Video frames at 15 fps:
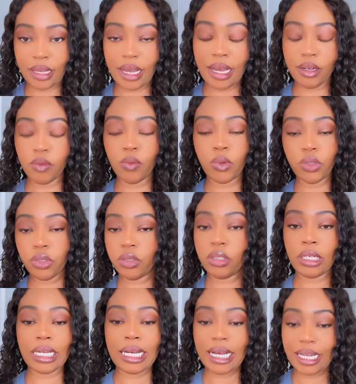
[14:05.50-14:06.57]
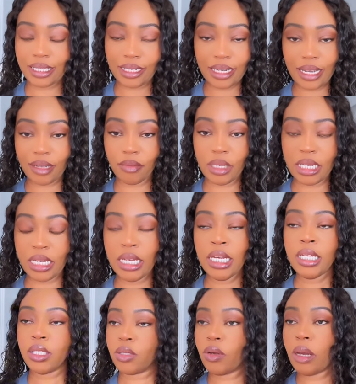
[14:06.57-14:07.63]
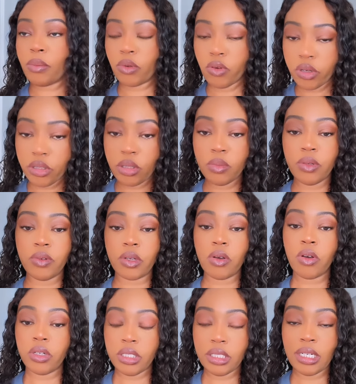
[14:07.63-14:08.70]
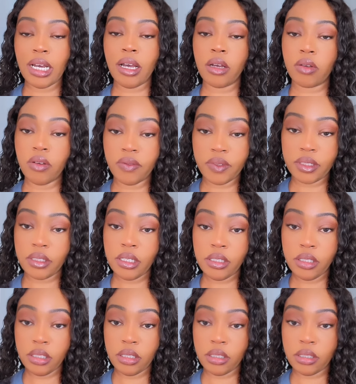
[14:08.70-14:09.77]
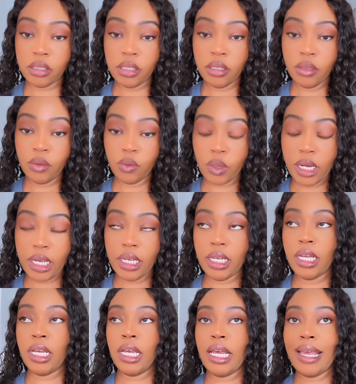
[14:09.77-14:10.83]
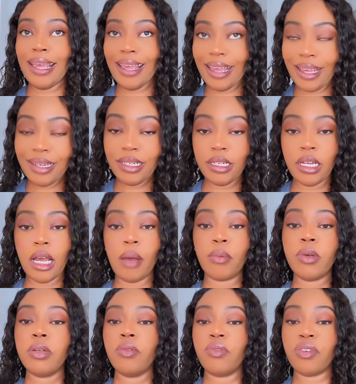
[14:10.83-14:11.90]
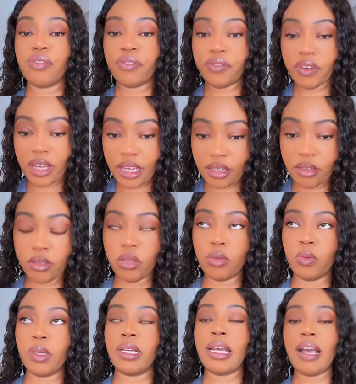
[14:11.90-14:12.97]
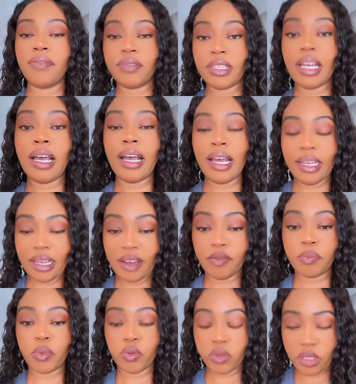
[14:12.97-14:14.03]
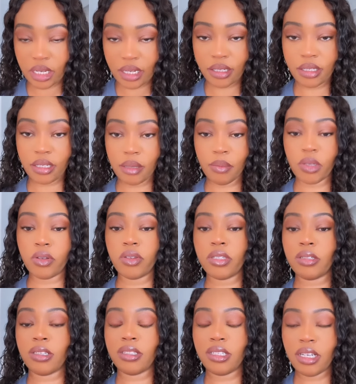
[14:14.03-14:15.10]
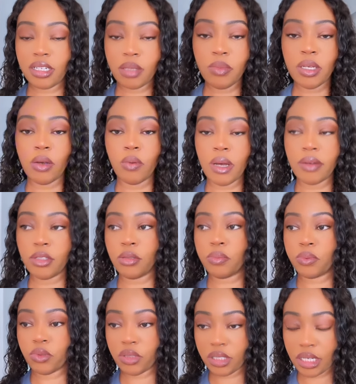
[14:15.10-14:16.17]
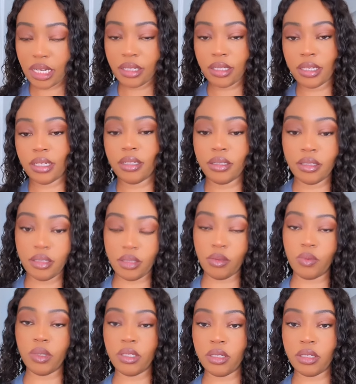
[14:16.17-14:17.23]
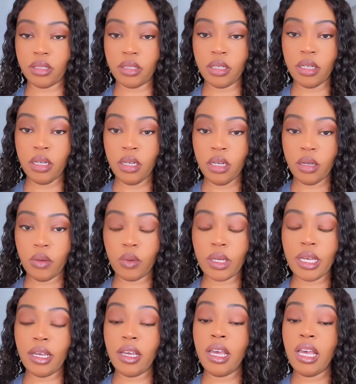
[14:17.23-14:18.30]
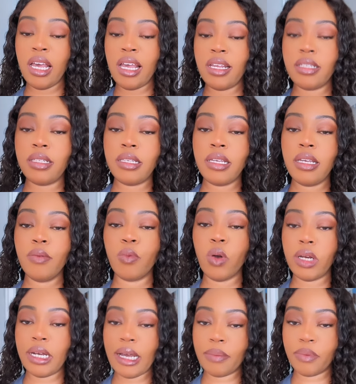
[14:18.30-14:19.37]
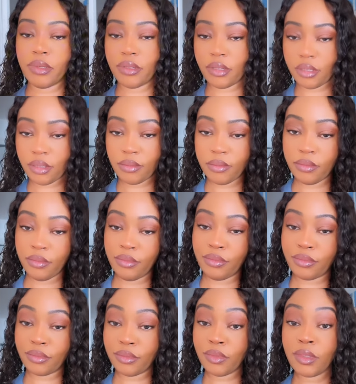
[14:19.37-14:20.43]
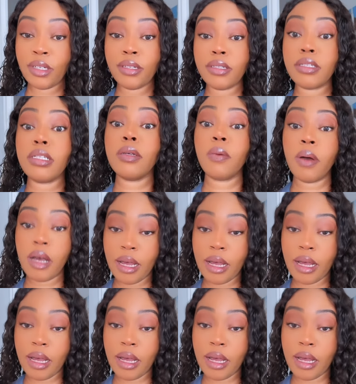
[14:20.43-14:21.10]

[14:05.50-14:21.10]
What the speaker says: that. I don't want you to gaslight me. So I'm going to be recording our conversations, right, and I'm going to refer you to it after I have processed it, because it takes me a while to process certain situations. Okay, and see what happens. See